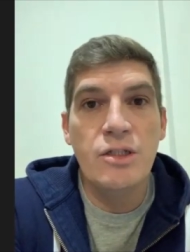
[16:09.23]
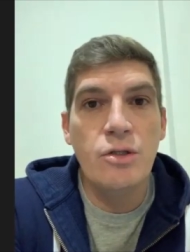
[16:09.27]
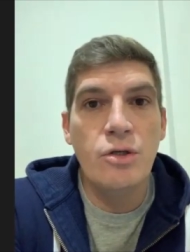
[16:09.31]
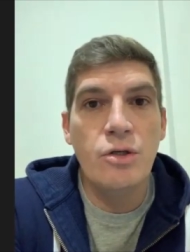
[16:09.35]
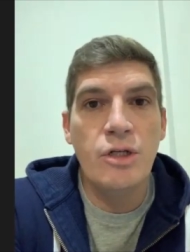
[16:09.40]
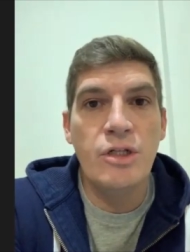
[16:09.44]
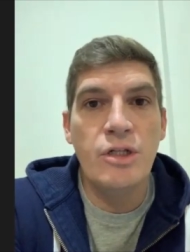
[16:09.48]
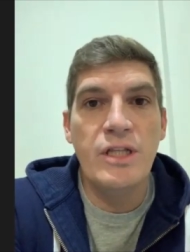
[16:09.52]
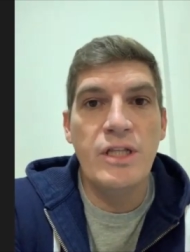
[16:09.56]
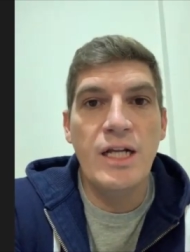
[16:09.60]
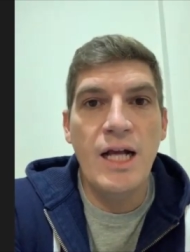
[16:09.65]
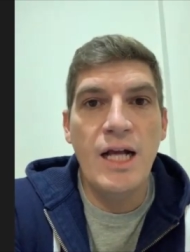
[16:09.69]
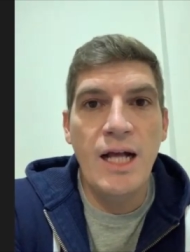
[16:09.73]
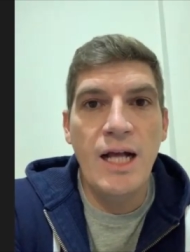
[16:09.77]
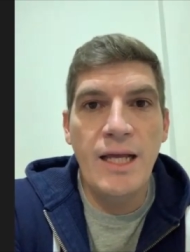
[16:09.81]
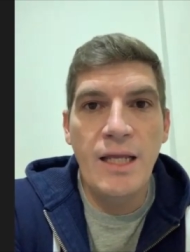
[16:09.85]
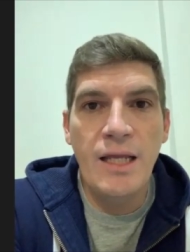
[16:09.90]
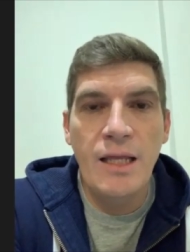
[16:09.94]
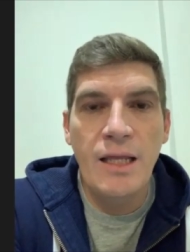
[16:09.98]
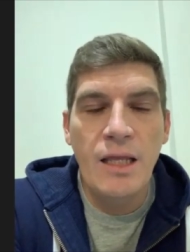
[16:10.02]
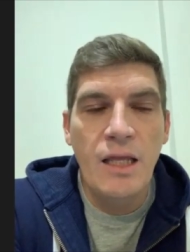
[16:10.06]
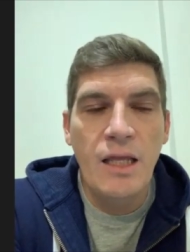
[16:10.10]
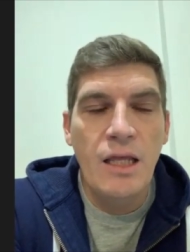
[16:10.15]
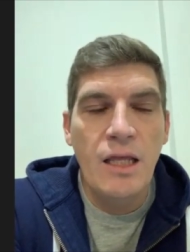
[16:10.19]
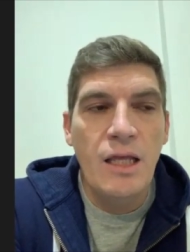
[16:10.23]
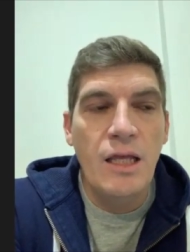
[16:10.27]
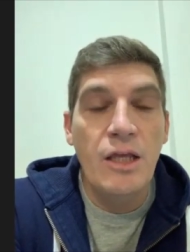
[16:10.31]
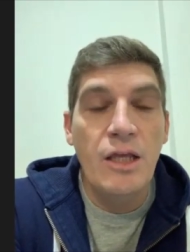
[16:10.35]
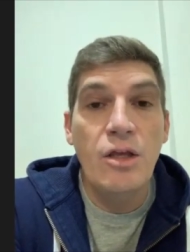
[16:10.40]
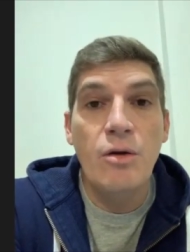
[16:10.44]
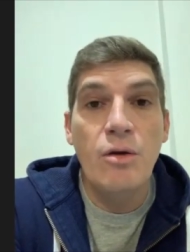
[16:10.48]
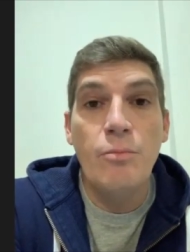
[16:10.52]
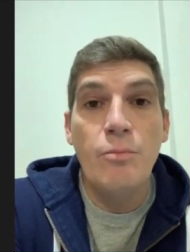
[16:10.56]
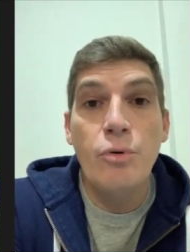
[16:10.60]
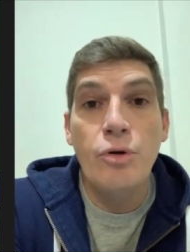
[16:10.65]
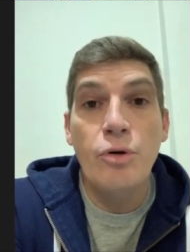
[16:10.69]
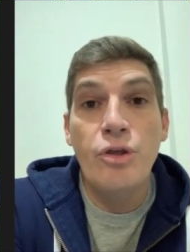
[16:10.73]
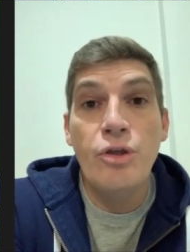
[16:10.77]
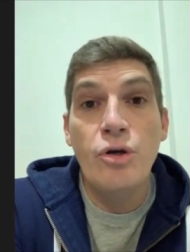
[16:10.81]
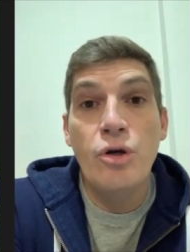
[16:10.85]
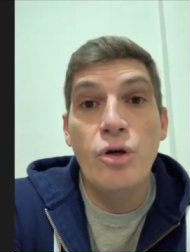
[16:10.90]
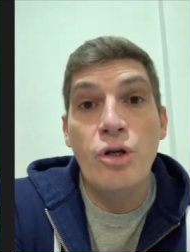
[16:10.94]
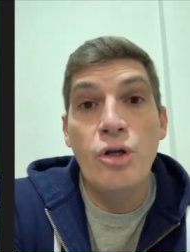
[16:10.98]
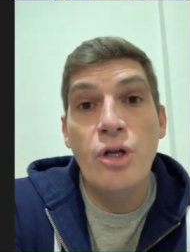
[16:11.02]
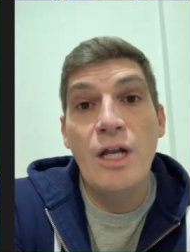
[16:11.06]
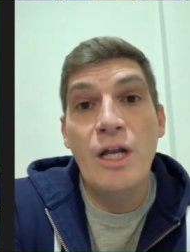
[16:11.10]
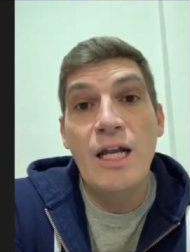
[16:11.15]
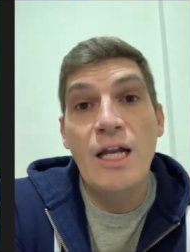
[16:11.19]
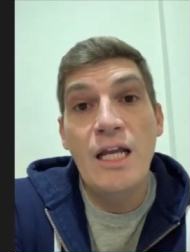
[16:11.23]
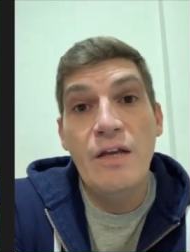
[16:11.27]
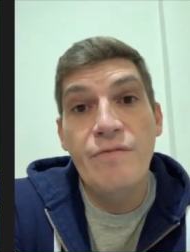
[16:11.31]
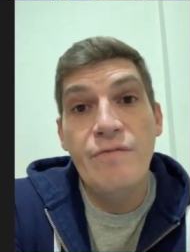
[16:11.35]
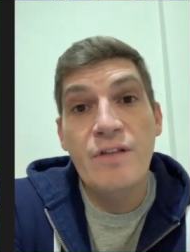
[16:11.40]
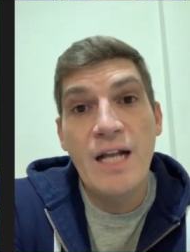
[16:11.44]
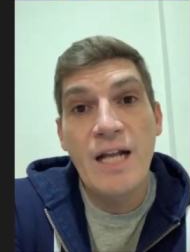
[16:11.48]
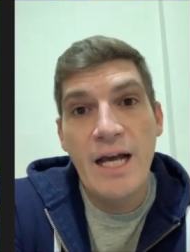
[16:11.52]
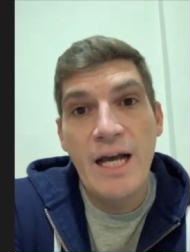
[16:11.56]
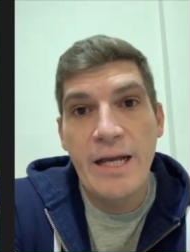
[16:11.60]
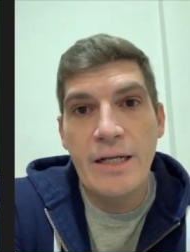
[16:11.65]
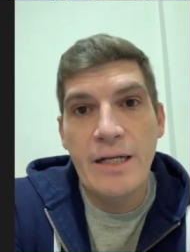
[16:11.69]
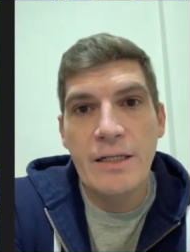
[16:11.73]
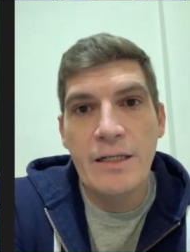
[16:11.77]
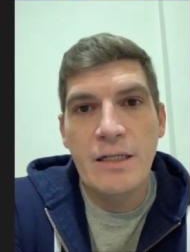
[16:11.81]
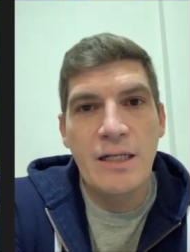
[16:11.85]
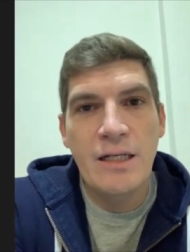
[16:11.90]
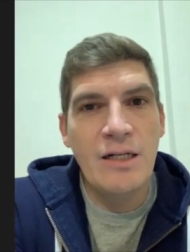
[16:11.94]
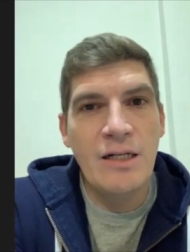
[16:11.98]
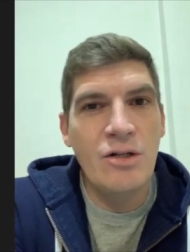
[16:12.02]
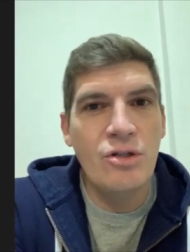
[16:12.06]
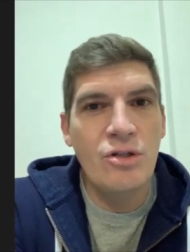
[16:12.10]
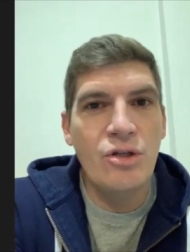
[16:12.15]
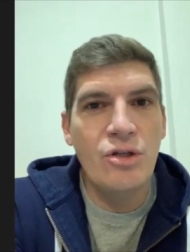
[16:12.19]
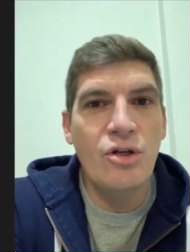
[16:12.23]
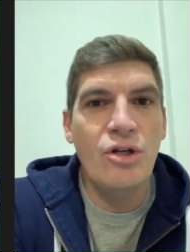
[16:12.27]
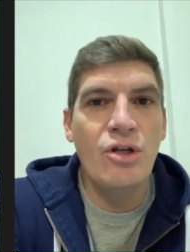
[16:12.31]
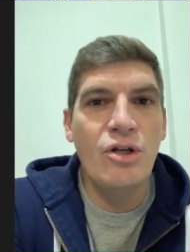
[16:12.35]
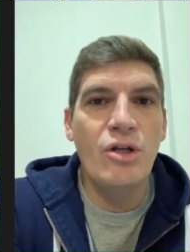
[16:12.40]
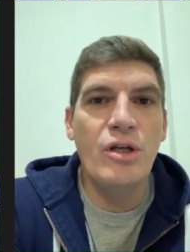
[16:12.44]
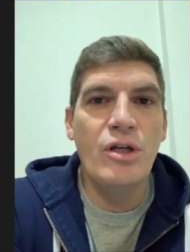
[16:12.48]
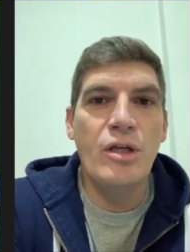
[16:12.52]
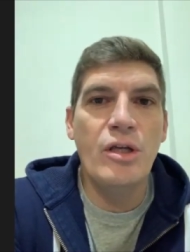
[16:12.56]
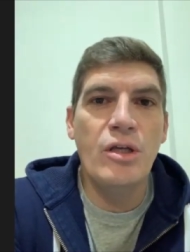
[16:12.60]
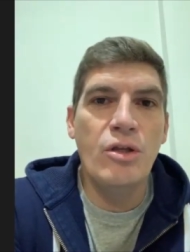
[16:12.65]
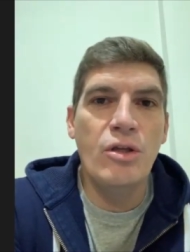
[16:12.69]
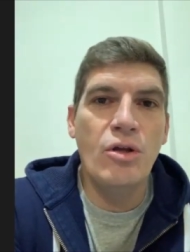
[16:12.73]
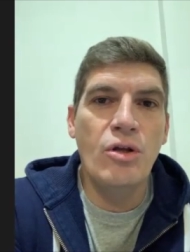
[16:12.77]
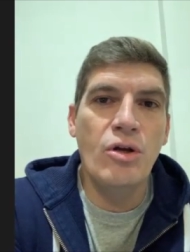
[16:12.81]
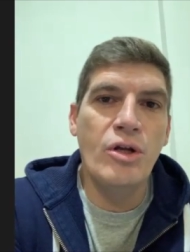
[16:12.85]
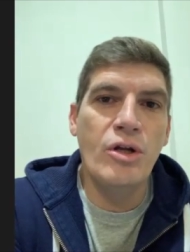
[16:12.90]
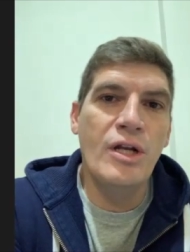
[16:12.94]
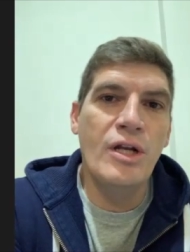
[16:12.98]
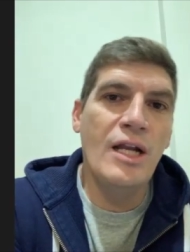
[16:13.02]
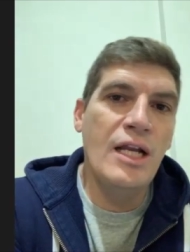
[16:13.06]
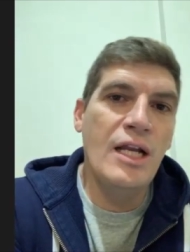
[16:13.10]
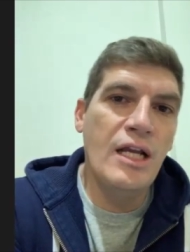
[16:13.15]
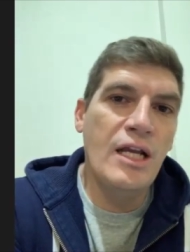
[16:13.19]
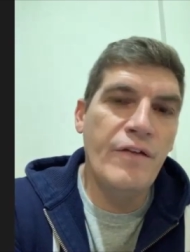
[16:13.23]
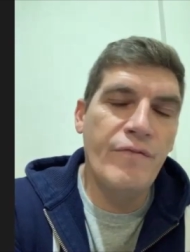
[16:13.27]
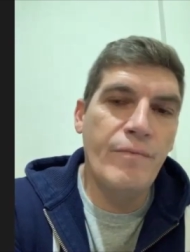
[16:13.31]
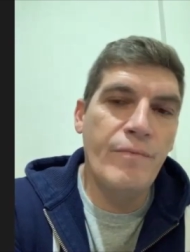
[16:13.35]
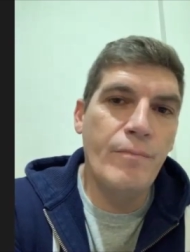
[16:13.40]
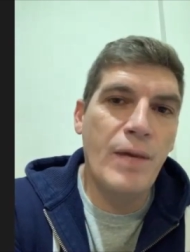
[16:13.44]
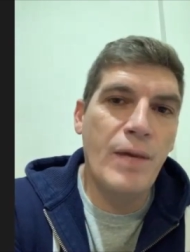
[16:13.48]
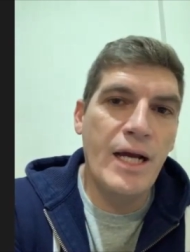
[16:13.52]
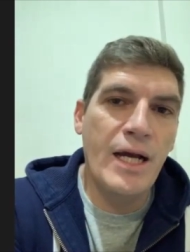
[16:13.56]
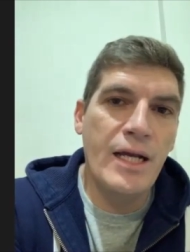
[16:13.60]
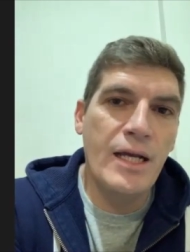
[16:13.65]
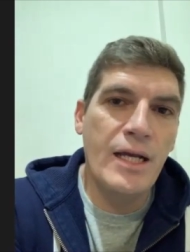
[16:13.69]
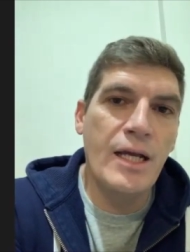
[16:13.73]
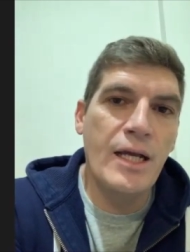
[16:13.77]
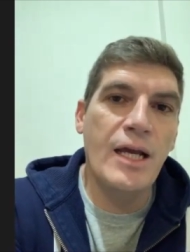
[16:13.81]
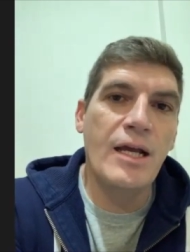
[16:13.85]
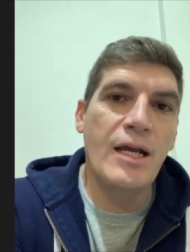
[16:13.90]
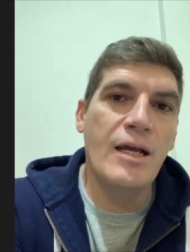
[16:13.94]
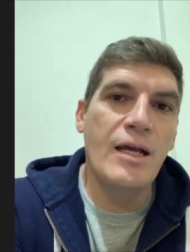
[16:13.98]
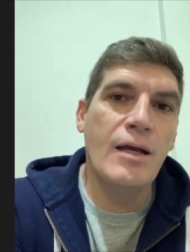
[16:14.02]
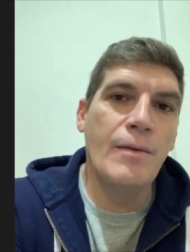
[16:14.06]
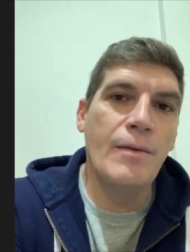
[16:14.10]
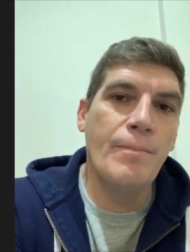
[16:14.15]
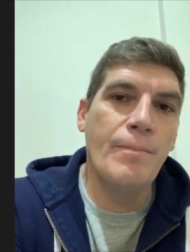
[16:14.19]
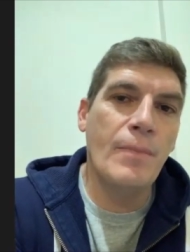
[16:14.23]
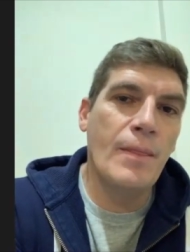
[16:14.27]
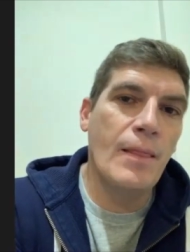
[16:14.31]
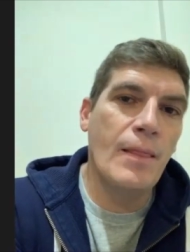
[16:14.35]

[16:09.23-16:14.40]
You're gonna try, you, but you're gonna leave trying, and not you're gonna you're not gonna leave by uh,